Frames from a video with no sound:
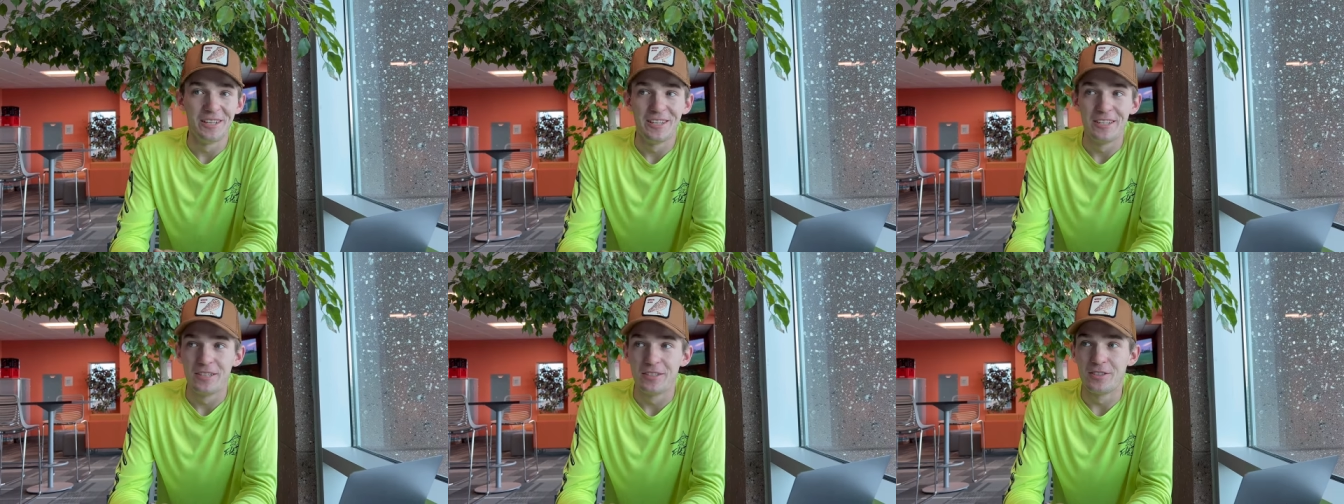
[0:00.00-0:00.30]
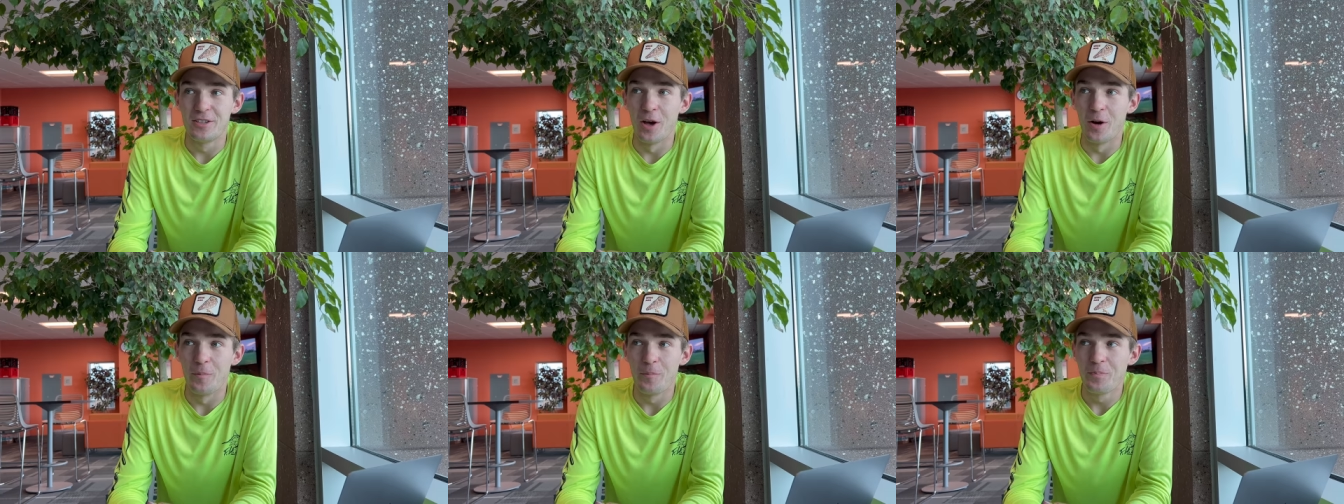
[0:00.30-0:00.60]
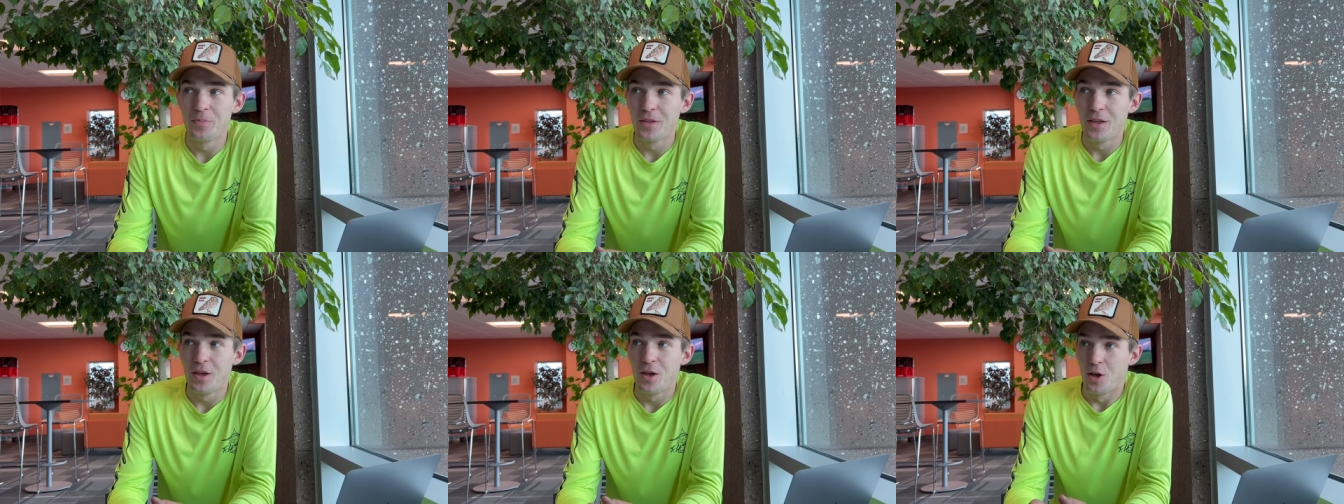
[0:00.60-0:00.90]
So
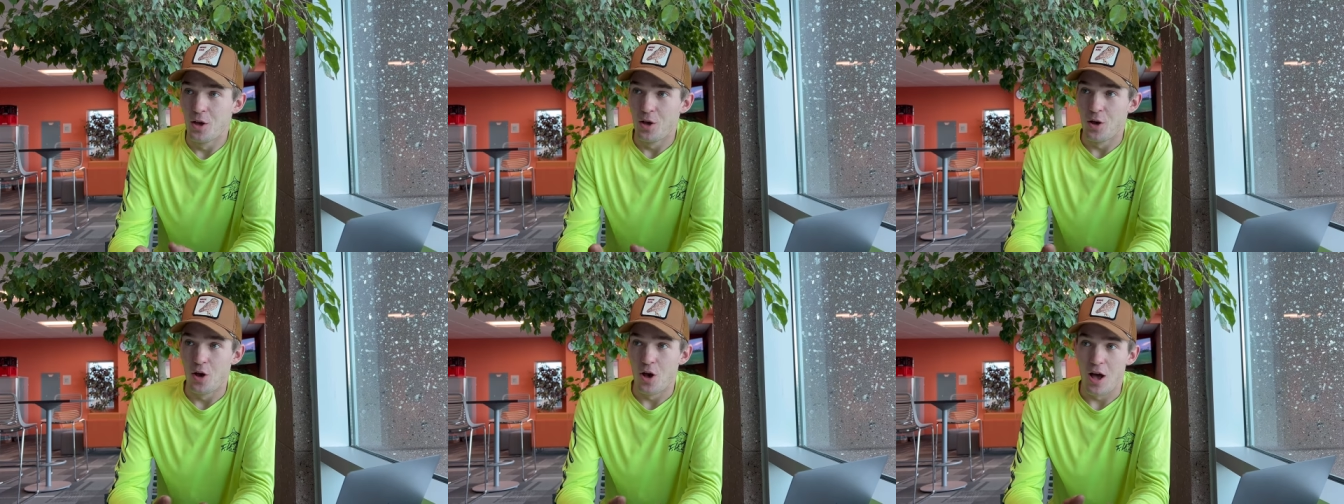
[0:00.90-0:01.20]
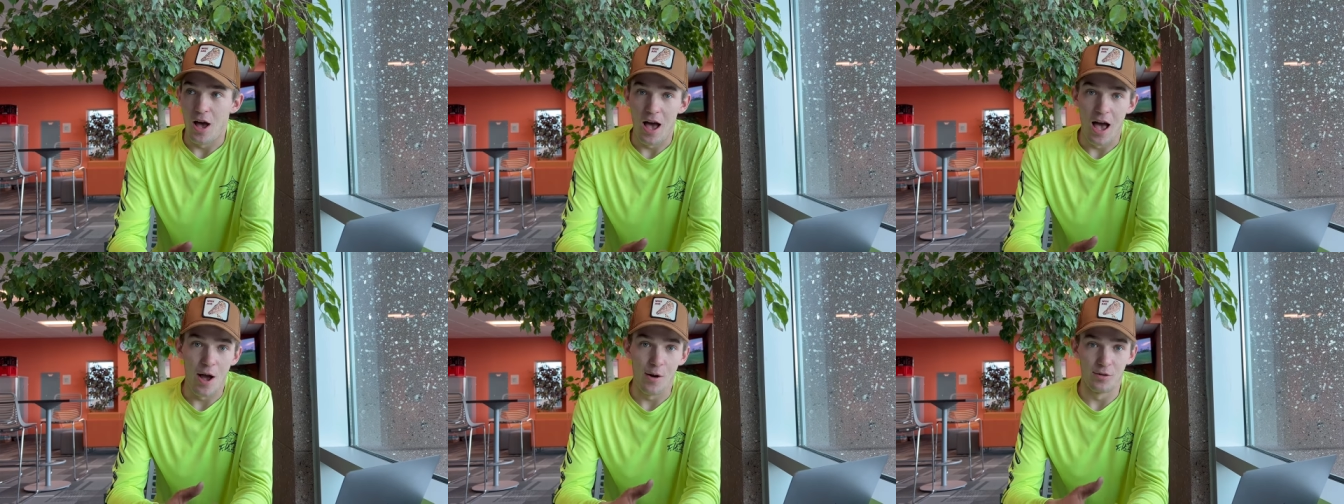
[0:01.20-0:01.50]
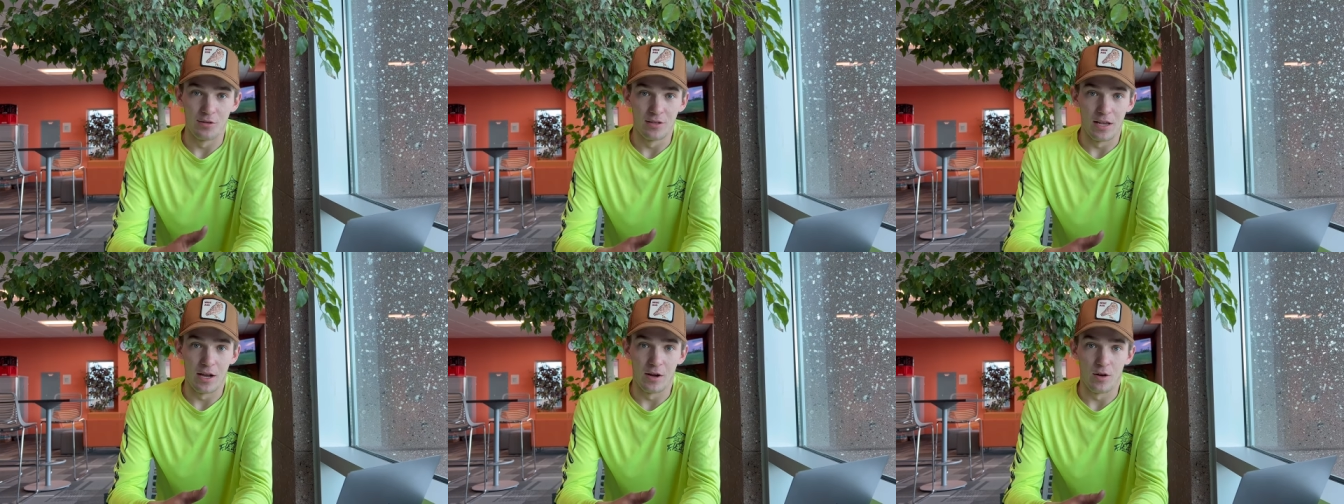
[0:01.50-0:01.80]
I
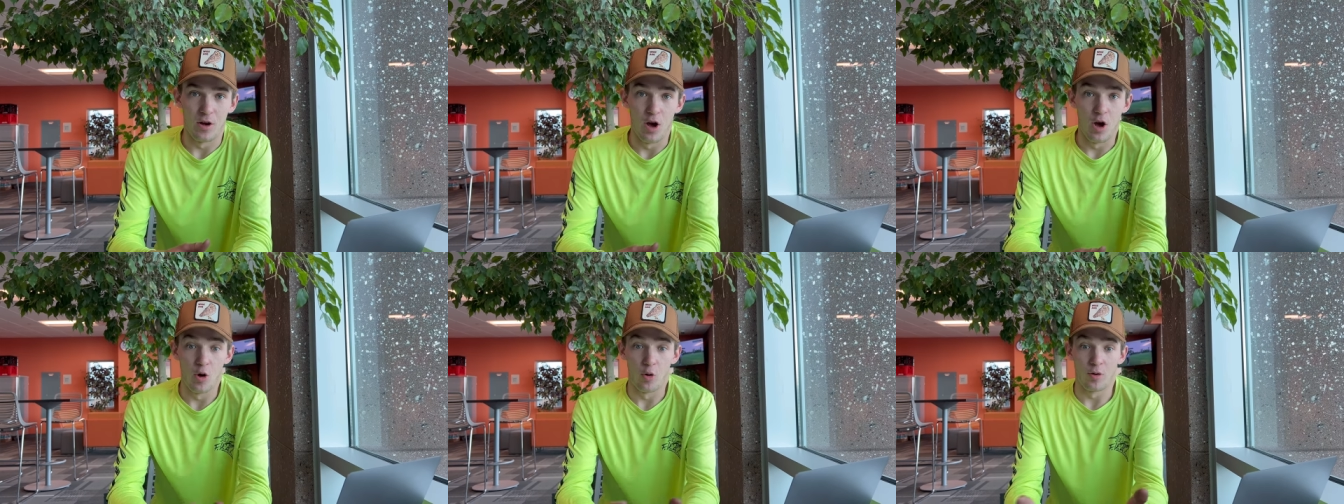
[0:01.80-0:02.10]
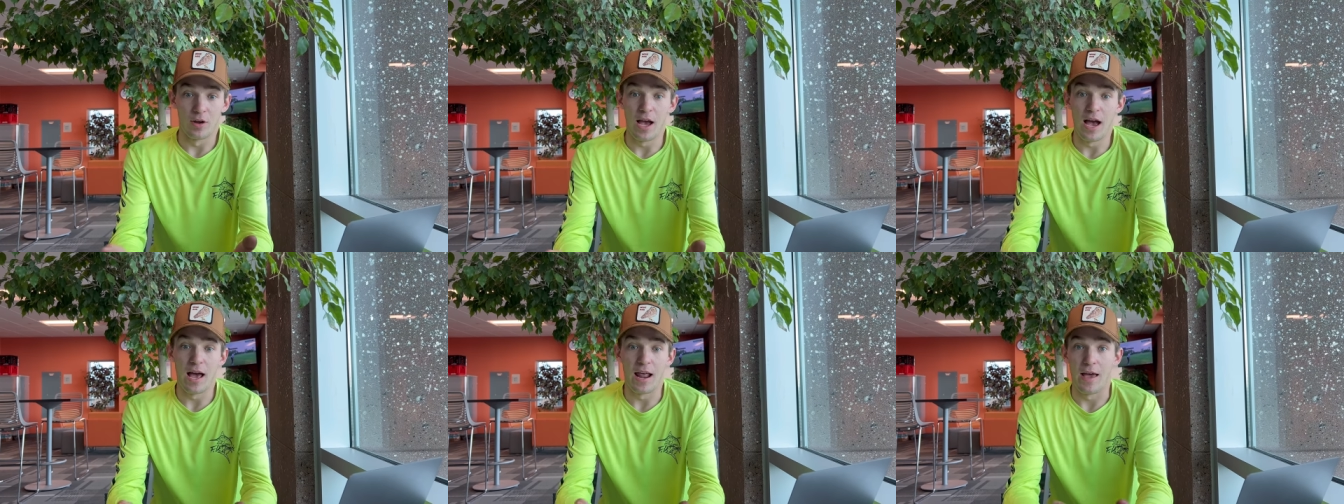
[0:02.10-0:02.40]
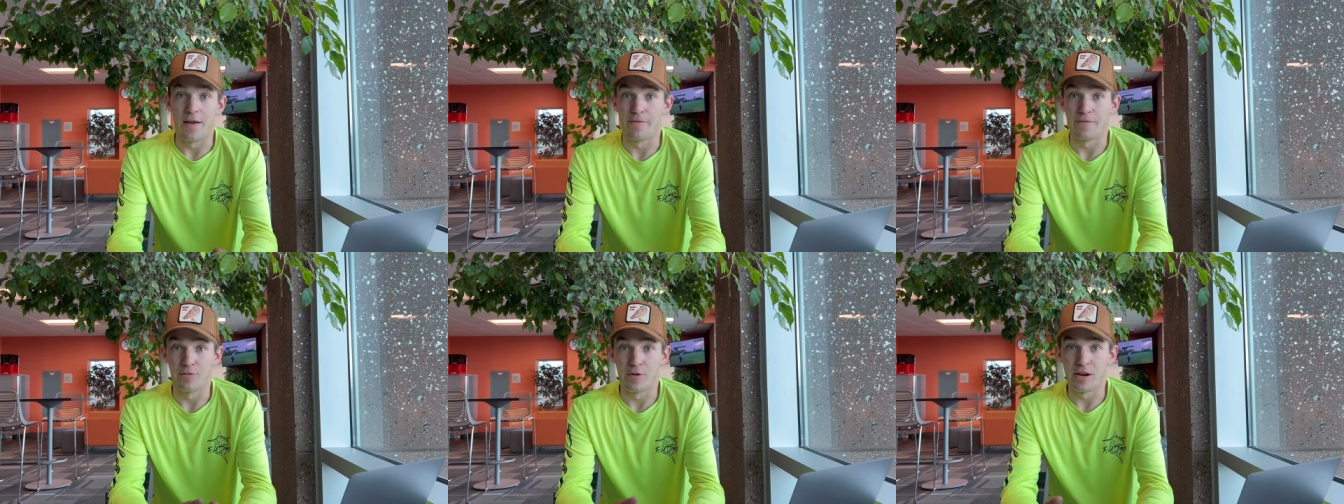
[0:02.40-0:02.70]
was like, oh God,
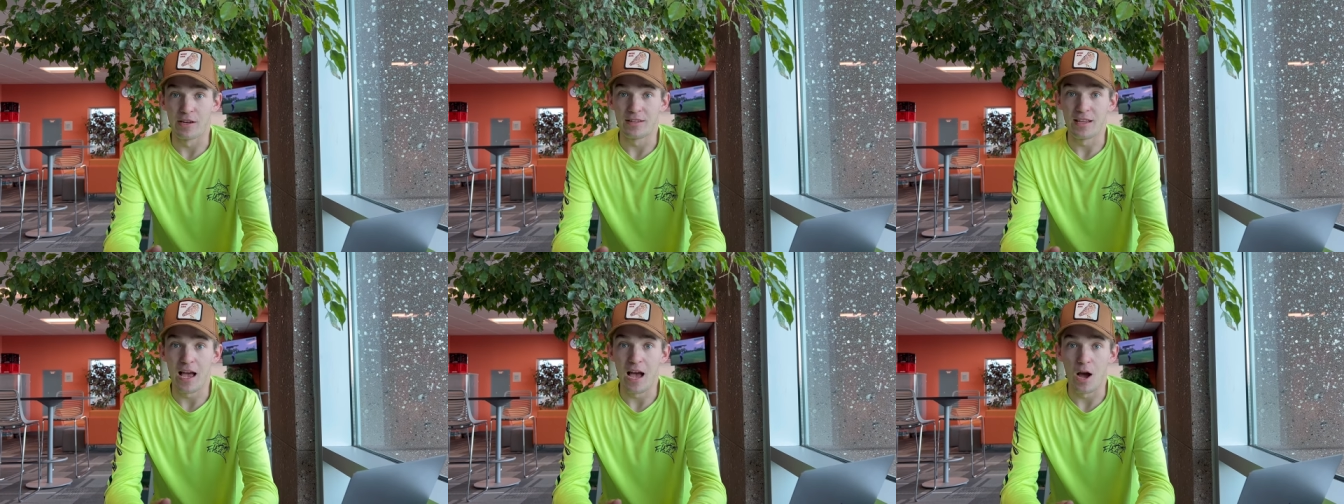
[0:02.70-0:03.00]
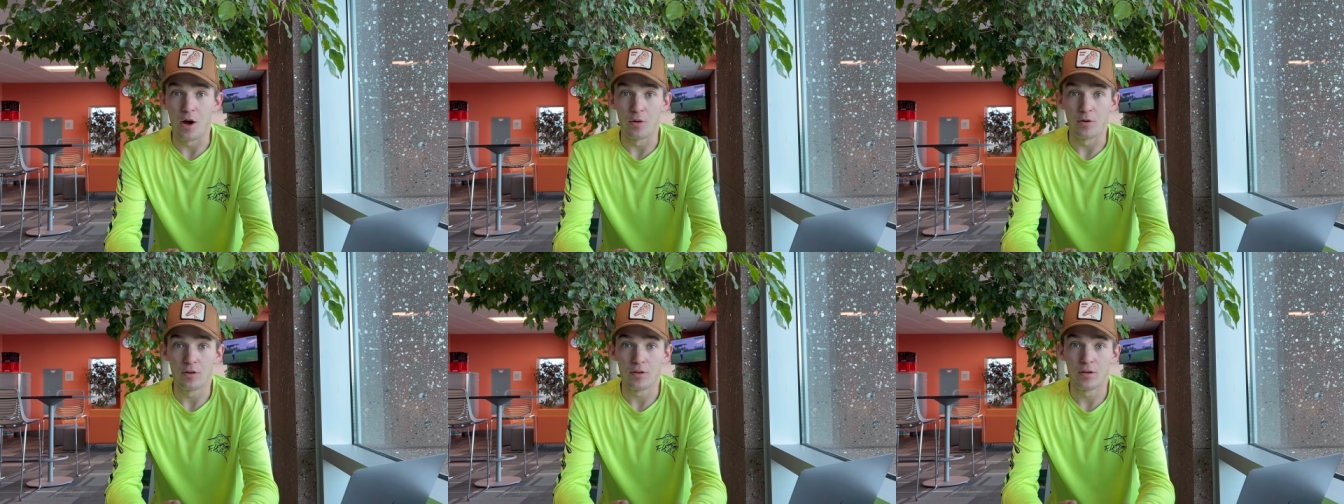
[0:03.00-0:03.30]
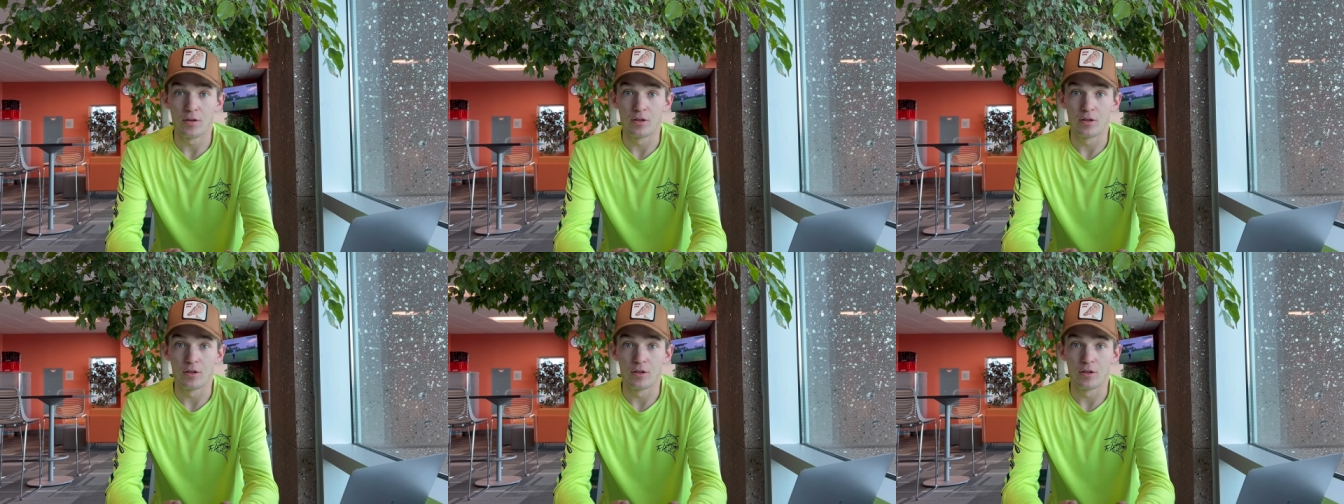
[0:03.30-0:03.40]
I freaked out.